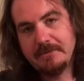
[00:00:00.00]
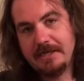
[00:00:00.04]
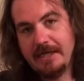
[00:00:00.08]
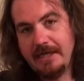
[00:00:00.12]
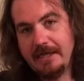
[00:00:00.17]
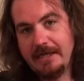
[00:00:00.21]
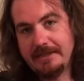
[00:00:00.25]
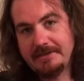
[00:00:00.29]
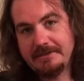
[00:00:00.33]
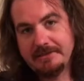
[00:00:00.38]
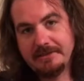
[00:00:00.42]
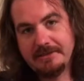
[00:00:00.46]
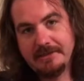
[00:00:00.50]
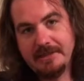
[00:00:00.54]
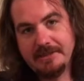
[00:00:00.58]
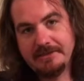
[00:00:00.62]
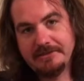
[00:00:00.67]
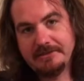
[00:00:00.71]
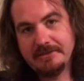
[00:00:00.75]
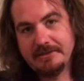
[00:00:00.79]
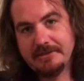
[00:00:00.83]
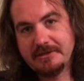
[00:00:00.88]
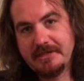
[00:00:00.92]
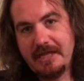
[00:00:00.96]
guessing
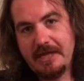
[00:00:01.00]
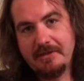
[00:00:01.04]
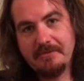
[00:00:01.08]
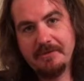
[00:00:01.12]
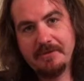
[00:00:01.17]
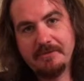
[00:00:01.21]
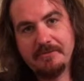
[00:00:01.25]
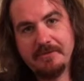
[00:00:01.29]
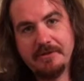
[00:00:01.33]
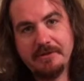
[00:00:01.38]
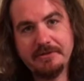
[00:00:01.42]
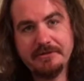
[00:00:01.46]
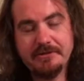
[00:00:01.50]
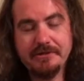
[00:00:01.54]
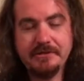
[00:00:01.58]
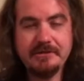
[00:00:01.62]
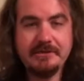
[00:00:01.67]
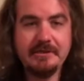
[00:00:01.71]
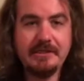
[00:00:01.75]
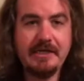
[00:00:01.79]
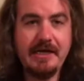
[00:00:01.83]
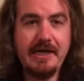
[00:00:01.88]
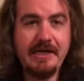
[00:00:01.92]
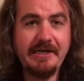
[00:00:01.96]
this is a comic book just
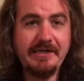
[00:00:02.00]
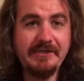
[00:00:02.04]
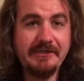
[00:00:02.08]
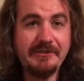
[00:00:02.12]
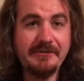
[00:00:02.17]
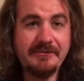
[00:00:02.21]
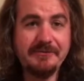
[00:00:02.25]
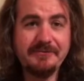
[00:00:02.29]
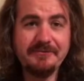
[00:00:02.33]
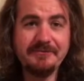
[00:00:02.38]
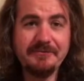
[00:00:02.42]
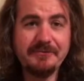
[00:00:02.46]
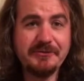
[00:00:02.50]
to kind of